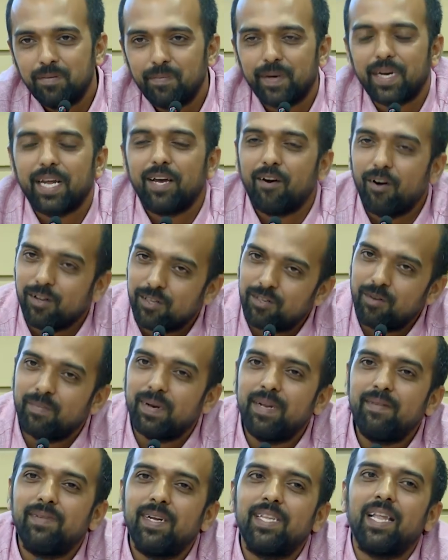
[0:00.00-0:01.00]
but I also
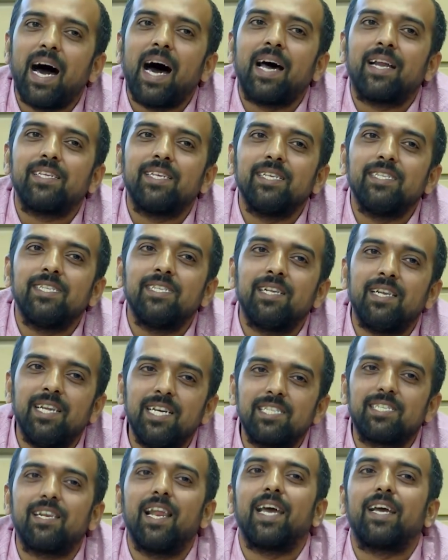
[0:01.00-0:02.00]
believe that the RSS is
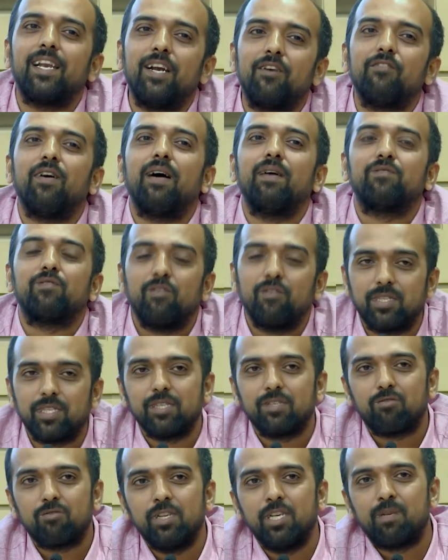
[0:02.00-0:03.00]
least likely to have
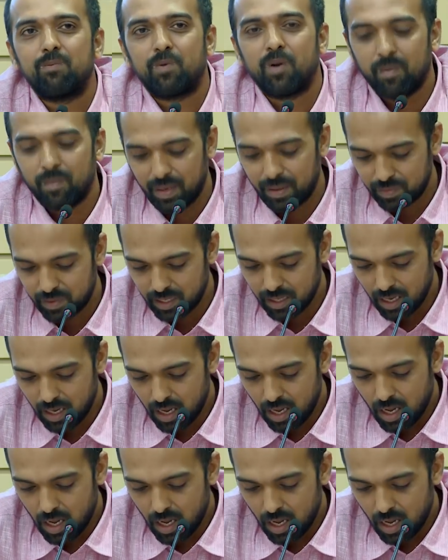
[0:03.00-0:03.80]
solutions to these problems.